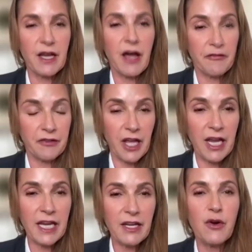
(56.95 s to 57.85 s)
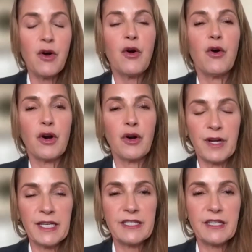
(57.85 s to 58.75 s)
of flight or a
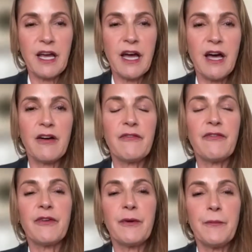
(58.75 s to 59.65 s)
risk of